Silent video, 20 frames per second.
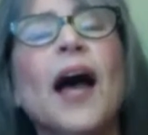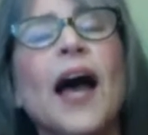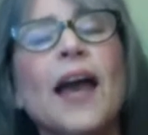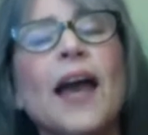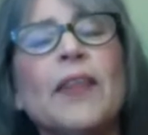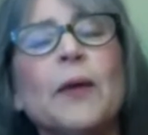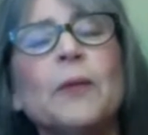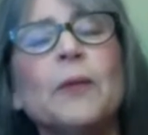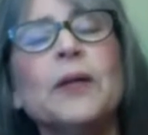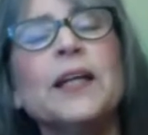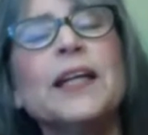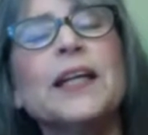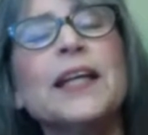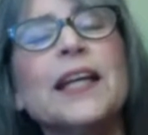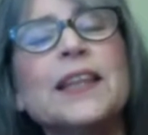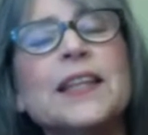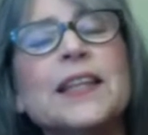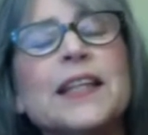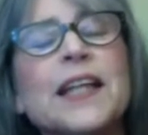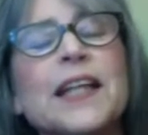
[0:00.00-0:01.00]
Then we're going to
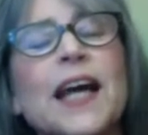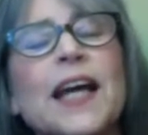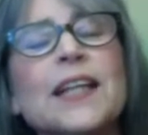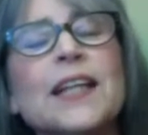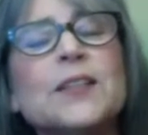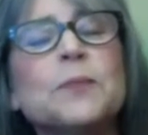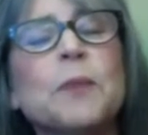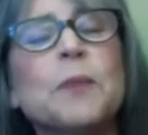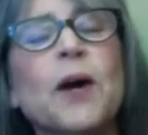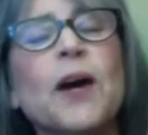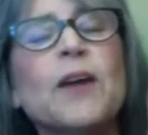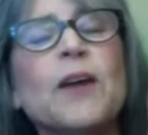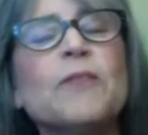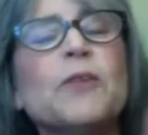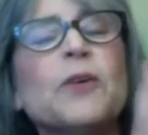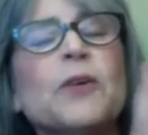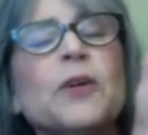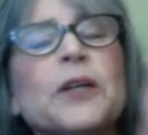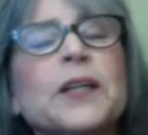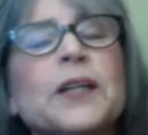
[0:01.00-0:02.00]
get the nice bar of
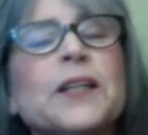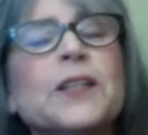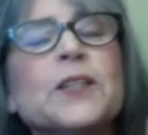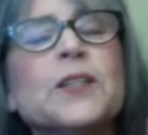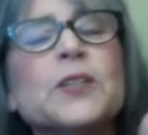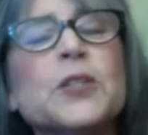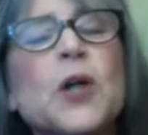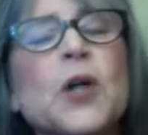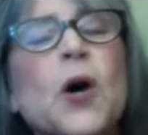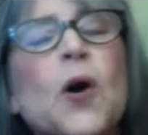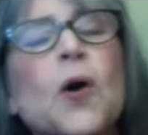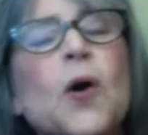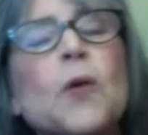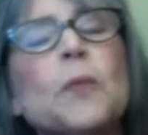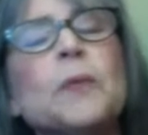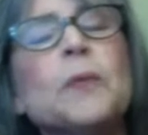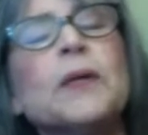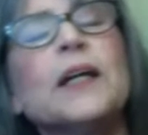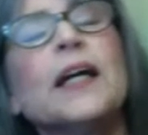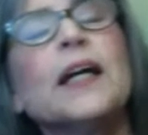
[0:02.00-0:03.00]
orchid
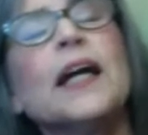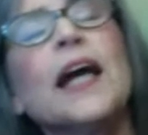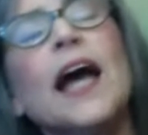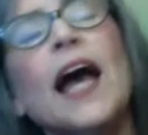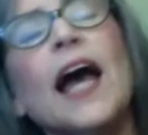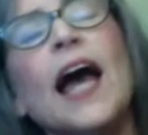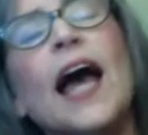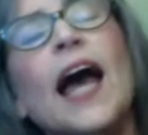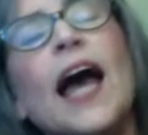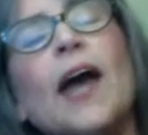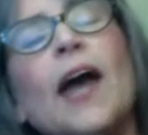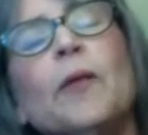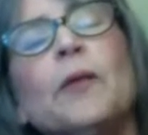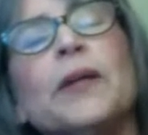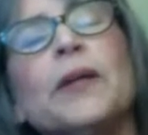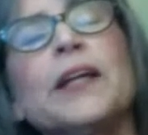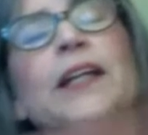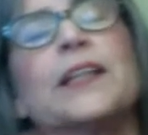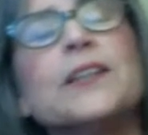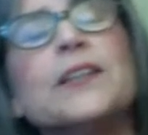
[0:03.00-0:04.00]
soap, and
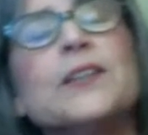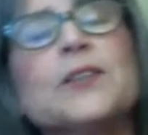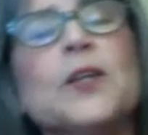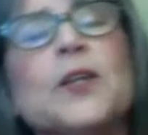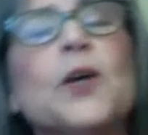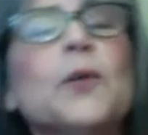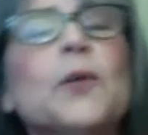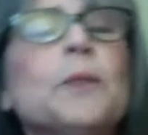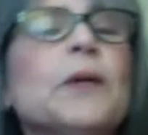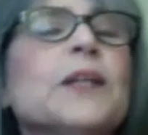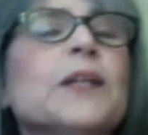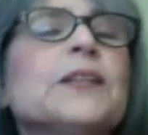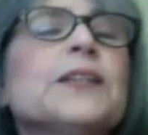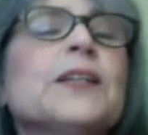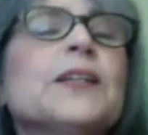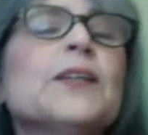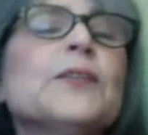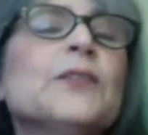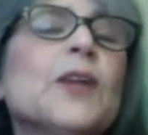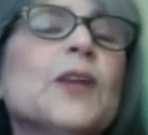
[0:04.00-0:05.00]
we're going to soap
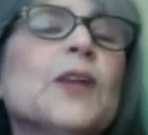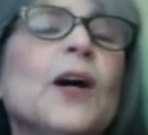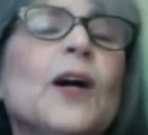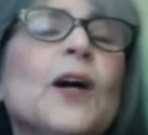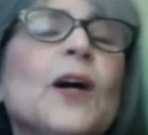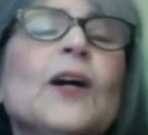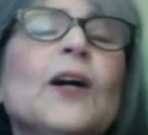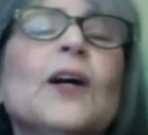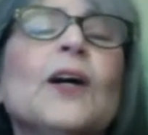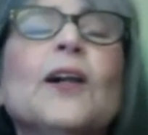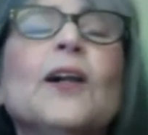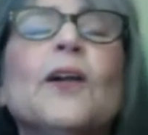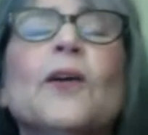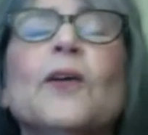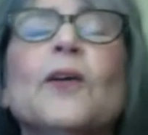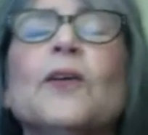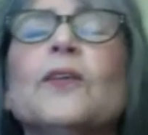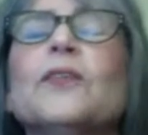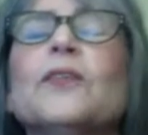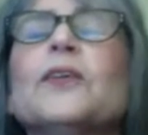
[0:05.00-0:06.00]
ourselves all
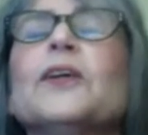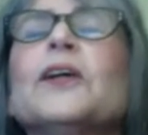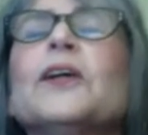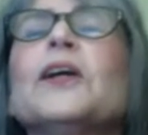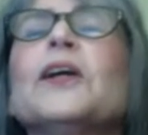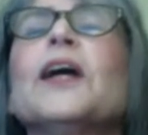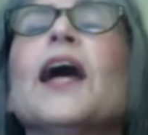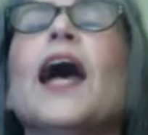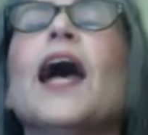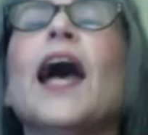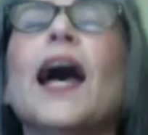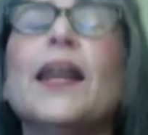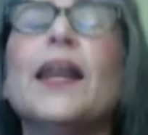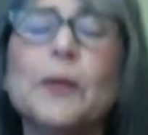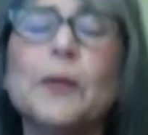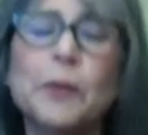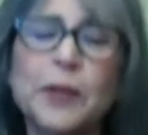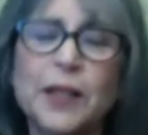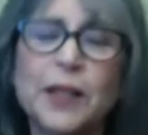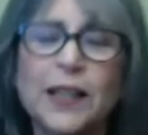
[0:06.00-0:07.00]
over, and
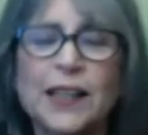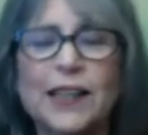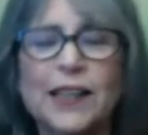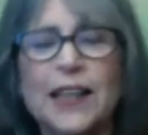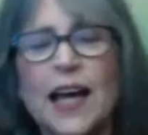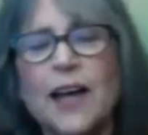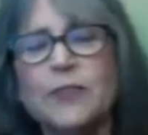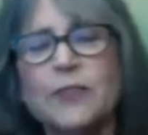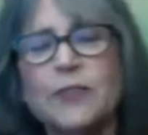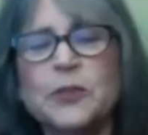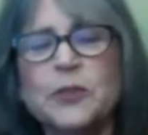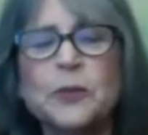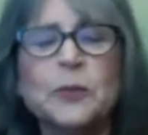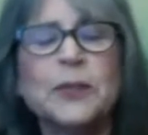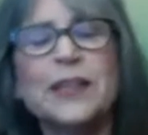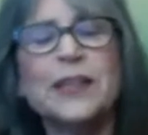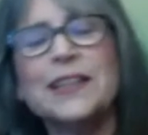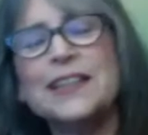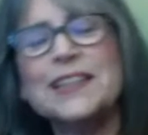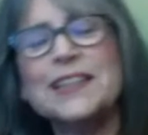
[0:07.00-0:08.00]
then we're going to laughter
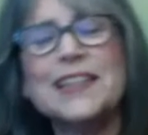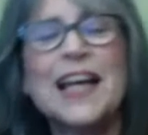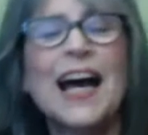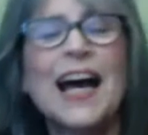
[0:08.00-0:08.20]
rinse.